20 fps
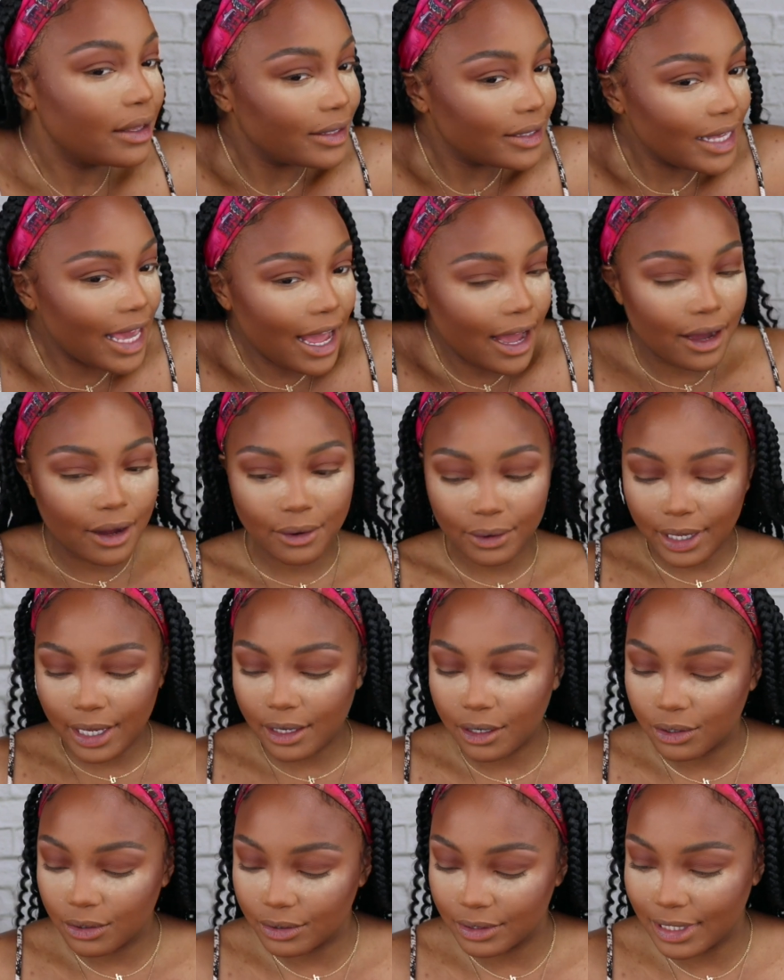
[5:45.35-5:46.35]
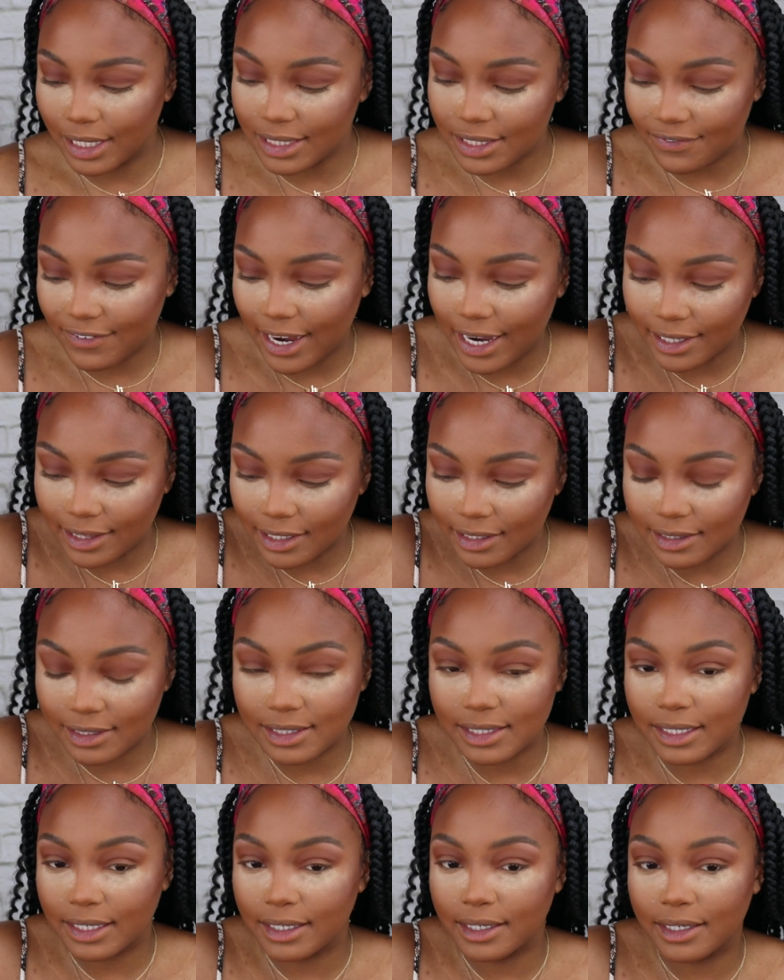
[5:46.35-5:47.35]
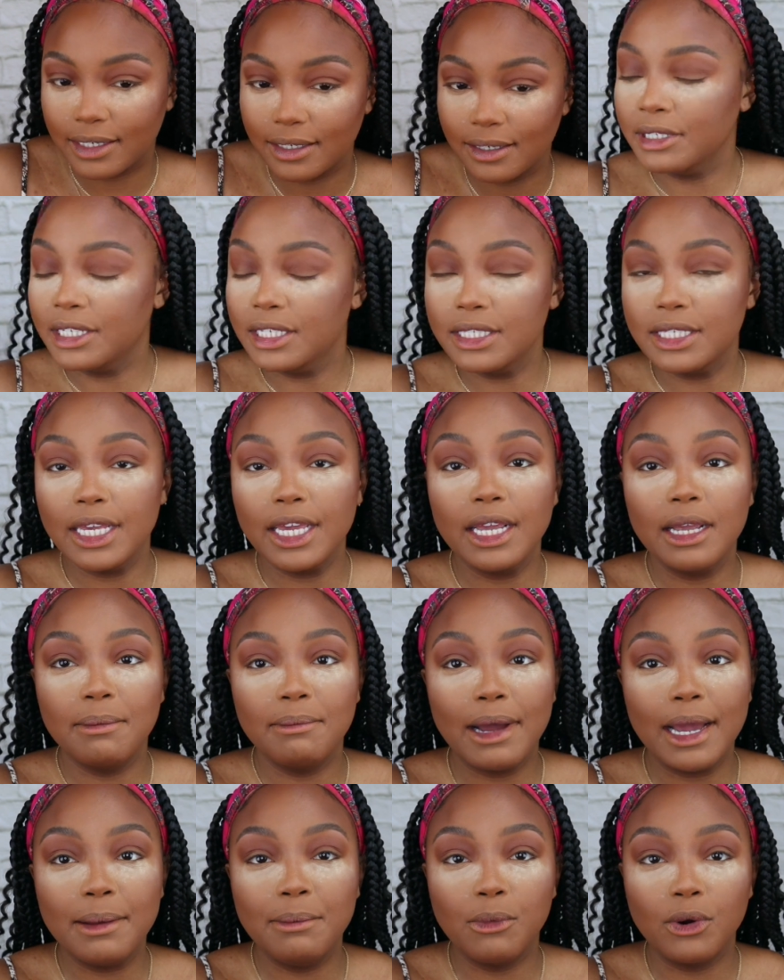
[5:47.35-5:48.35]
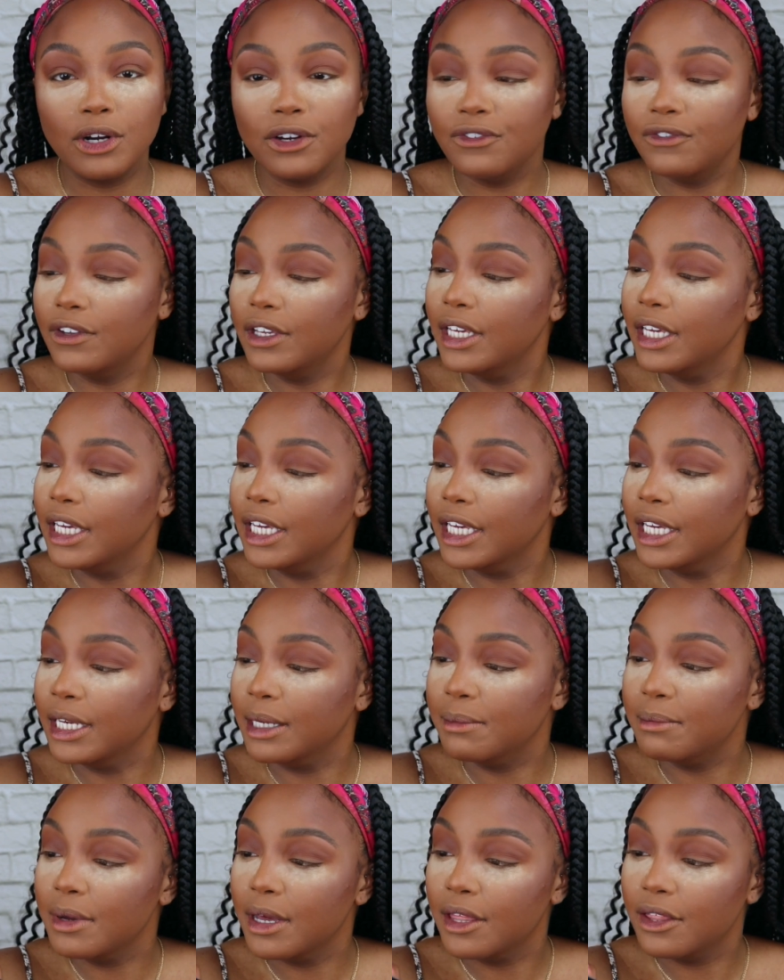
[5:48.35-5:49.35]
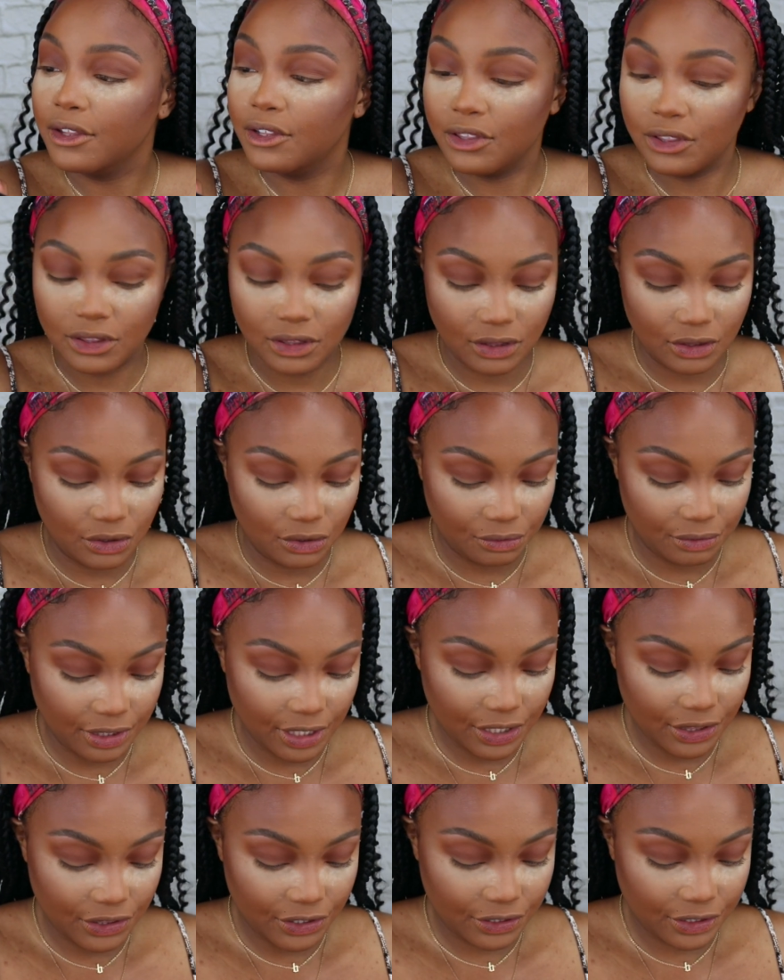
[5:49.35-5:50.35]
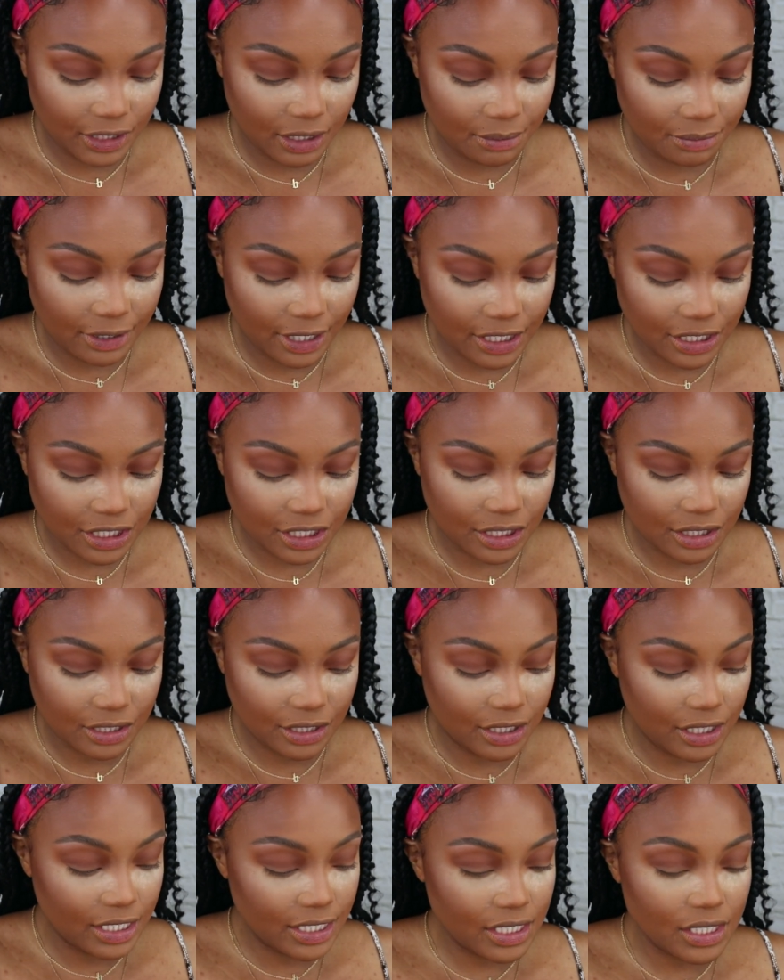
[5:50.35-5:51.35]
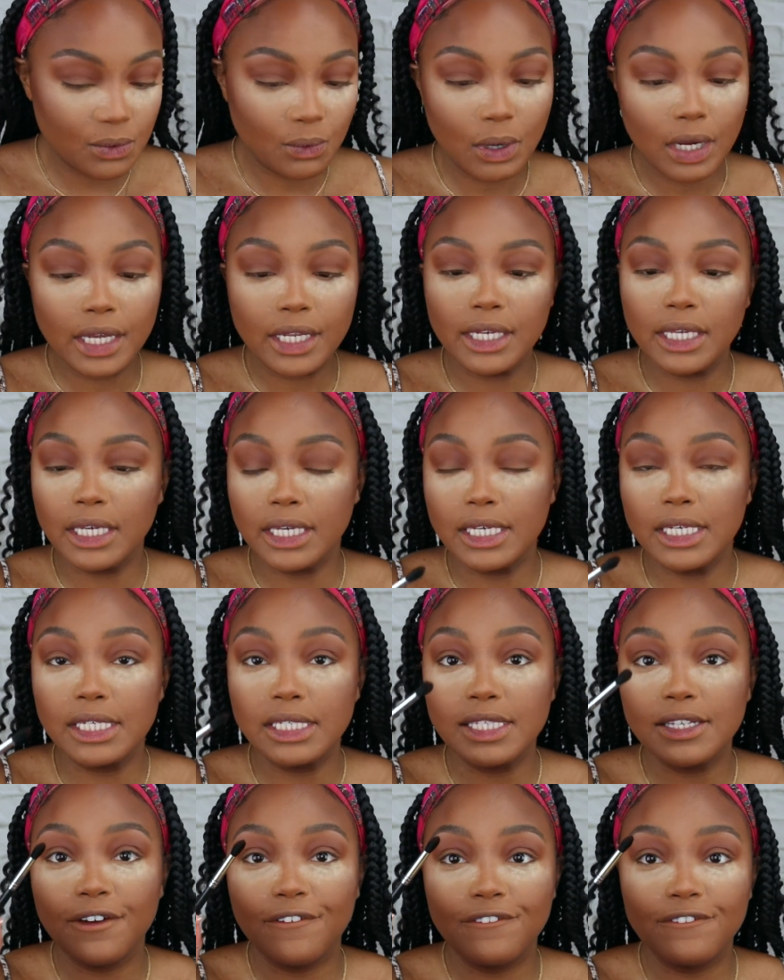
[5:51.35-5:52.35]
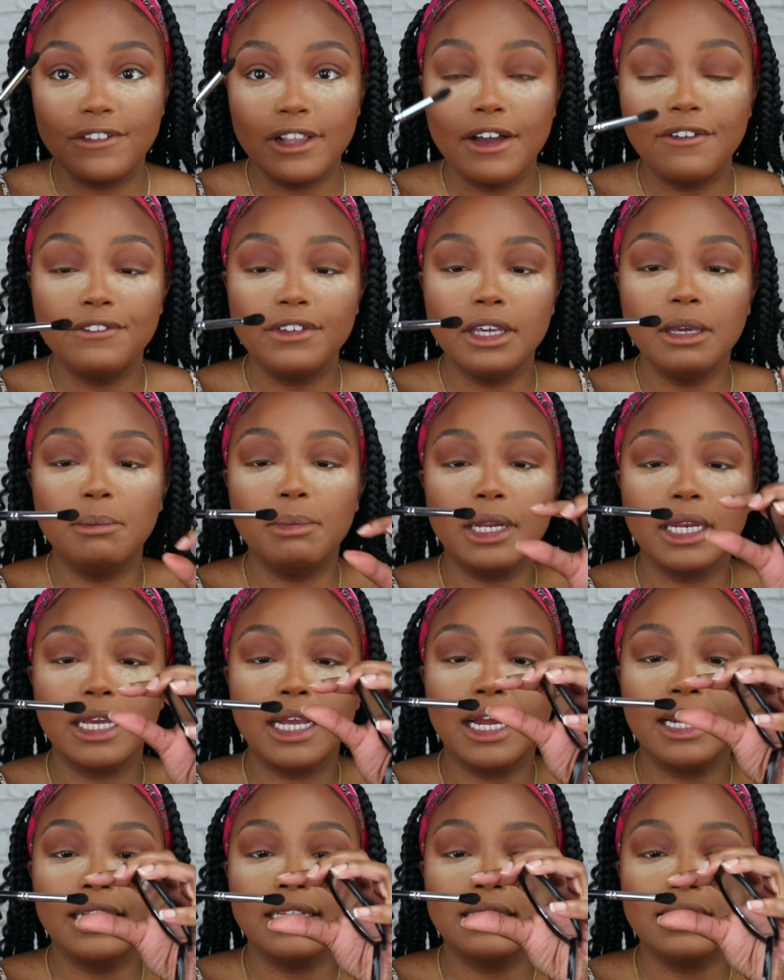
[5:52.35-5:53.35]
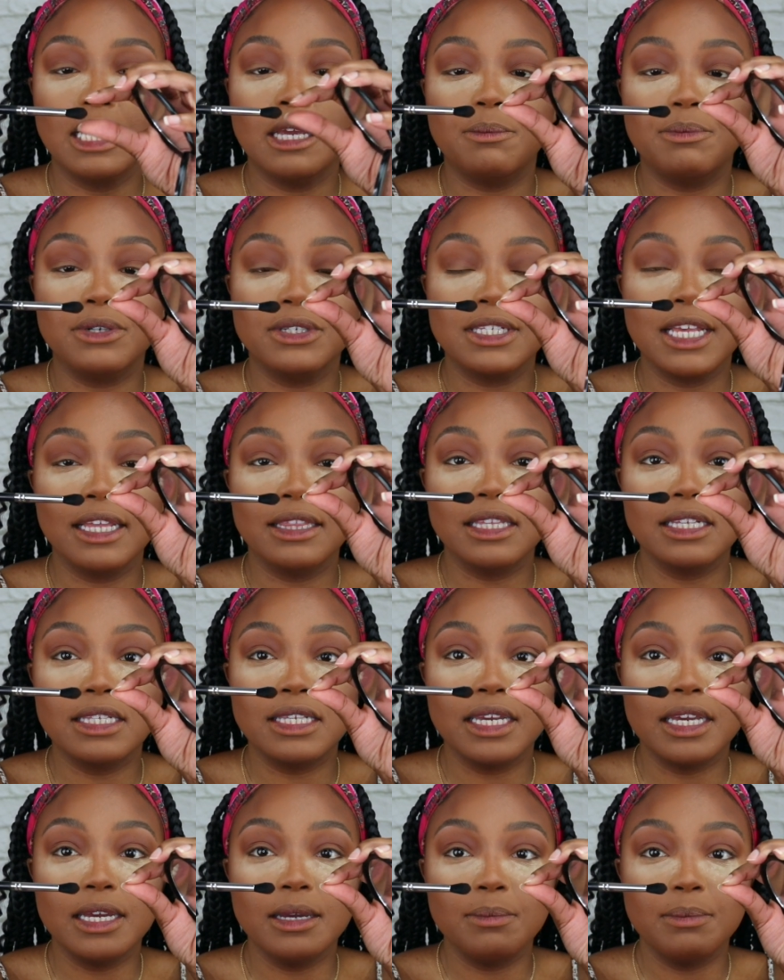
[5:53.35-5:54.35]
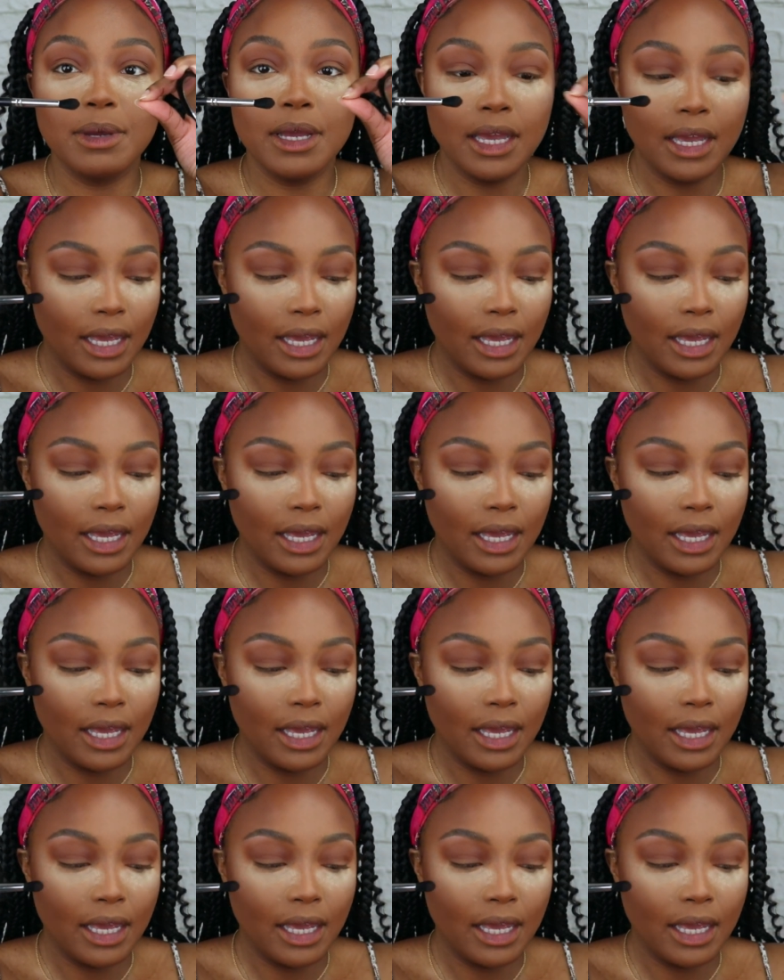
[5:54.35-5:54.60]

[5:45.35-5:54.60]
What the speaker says: Yeah, okay, cool, that's fine, that looks good. I'm gonna take my Morphe M330 brush. This one is fluffy, but it kind of tapers at the tip.